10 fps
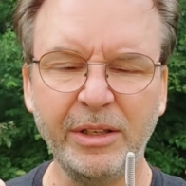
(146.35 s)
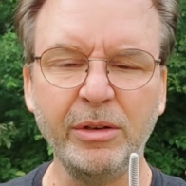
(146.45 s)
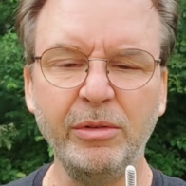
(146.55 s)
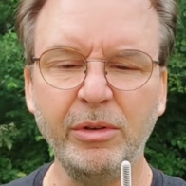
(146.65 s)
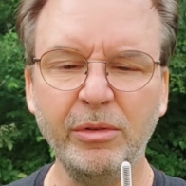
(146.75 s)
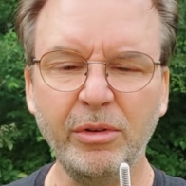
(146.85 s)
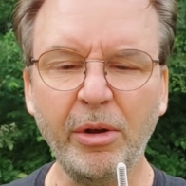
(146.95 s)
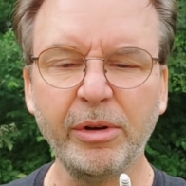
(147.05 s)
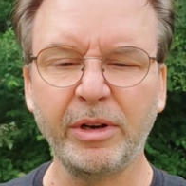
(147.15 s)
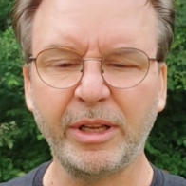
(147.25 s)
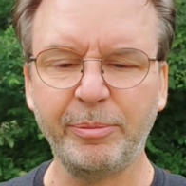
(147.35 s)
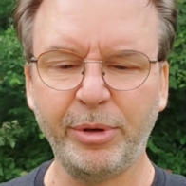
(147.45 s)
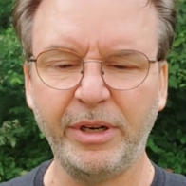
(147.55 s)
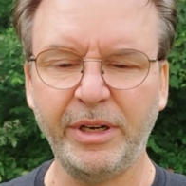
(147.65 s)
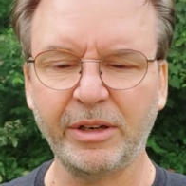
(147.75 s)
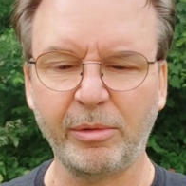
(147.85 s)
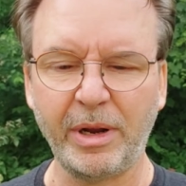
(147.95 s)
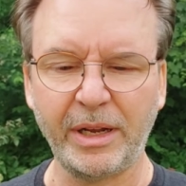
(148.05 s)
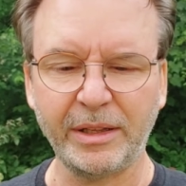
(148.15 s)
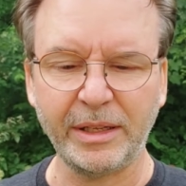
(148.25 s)
You know you're going to put it in
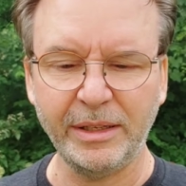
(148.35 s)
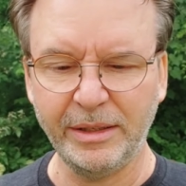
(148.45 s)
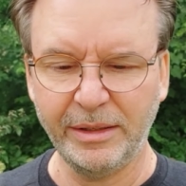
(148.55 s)
correctly.